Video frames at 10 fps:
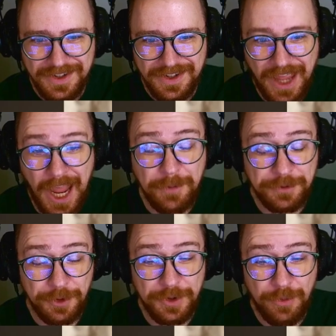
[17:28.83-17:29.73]

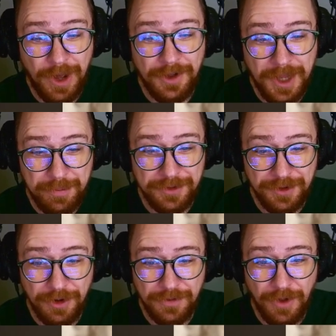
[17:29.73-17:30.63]
Absolutely wild
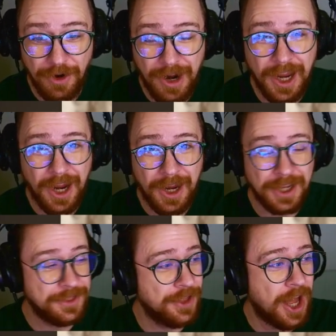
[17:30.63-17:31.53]
episode, though.
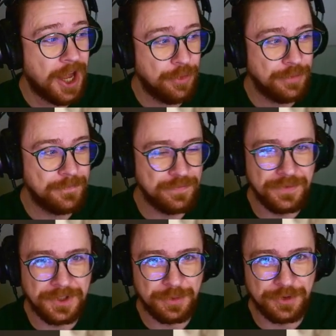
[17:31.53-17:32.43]
I thought
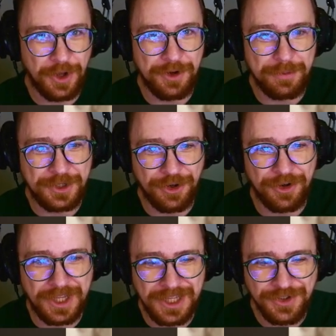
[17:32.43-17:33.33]
this was going to be
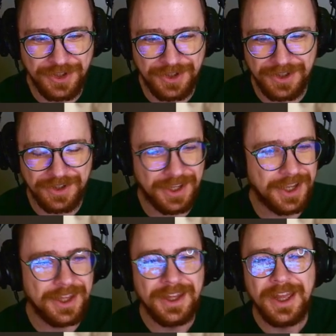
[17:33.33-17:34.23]
turning into
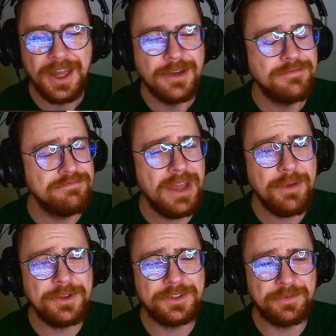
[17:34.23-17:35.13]
like
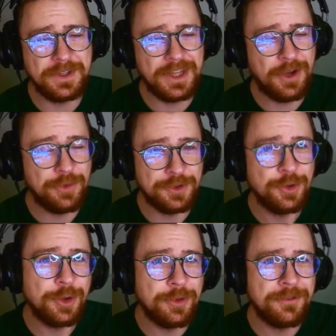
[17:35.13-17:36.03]
maybe something that was
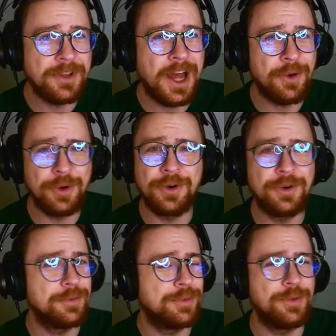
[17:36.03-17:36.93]
normal
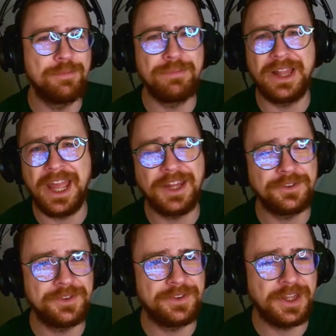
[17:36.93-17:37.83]
flower
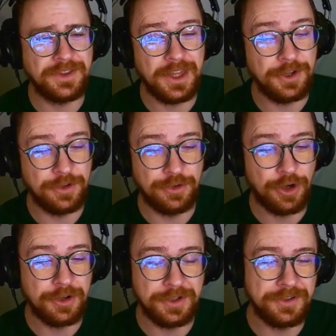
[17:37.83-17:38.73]
plants that then
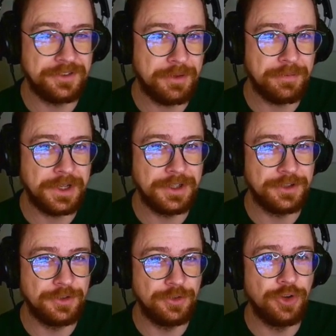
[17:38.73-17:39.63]
turned into
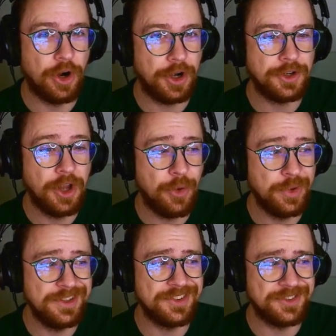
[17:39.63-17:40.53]
something dark. No,
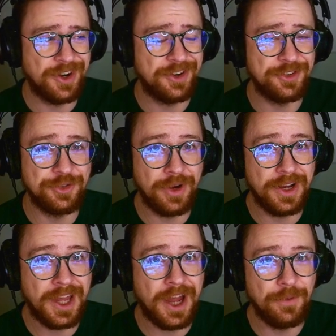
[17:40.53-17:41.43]
we just started
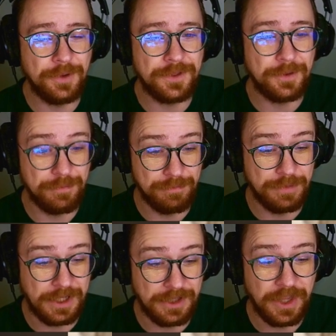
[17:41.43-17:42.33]
straight out with it
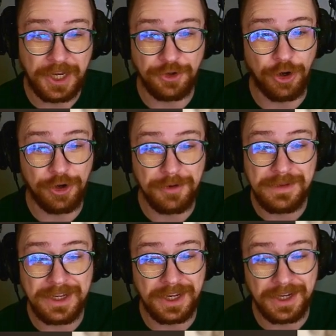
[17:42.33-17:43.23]
being like a darker
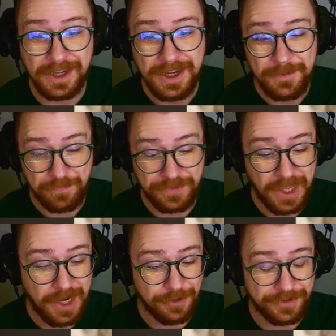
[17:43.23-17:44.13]
meaning.
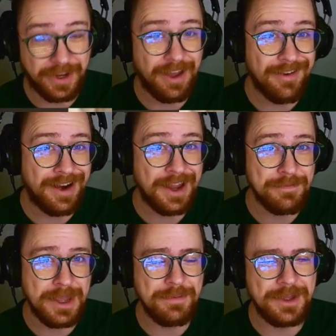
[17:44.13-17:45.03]
Then I was like, all right,
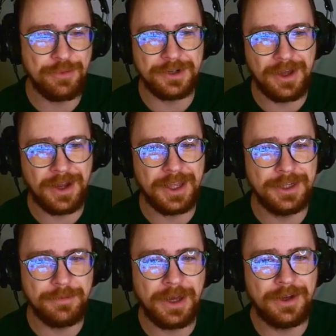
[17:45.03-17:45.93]
maybe we're
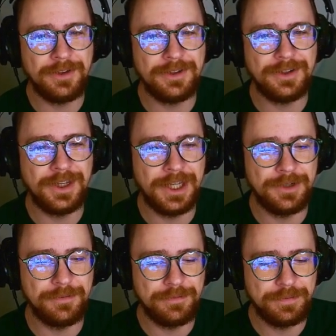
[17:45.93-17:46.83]
talking about
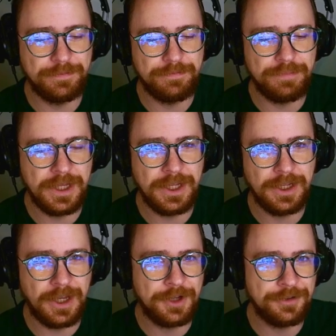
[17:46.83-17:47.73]
it
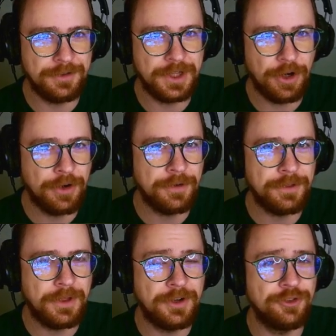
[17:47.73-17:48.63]
being under the
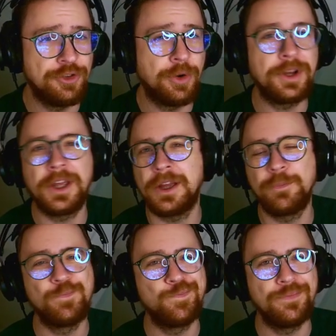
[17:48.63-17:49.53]
earth and
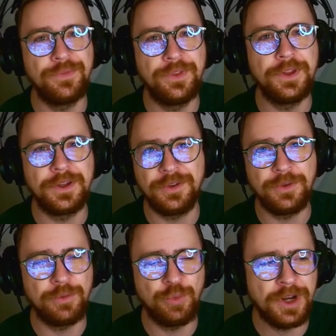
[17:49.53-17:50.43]
joining
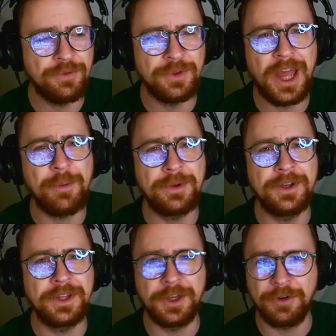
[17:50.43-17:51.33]
the whatever that happened
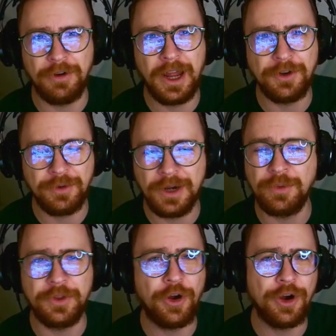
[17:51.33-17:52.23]
in the underground, right
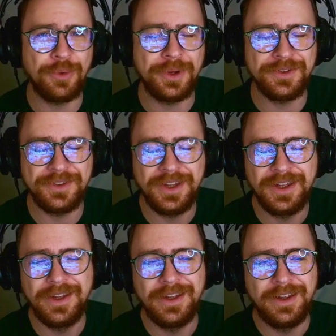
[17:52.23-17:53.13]
where the heart was.
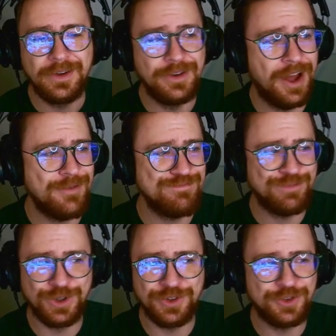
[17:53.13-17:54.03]
Nope,
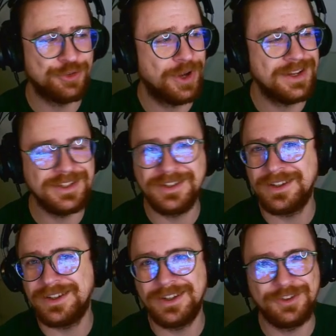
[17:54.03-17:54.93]
we're just straight
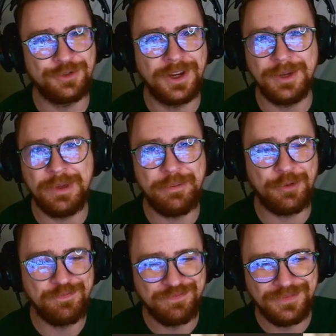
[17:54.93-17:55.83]
into
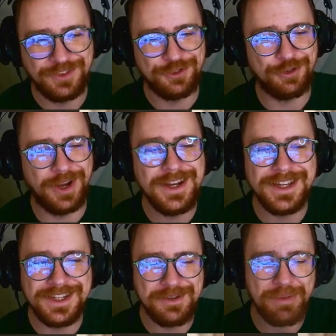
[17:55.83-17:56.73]
people. Straight
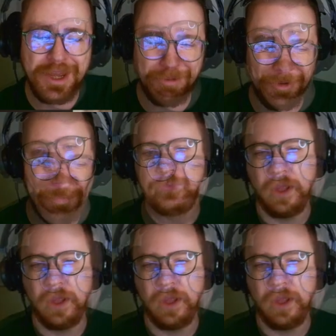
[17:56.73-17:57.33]
into people.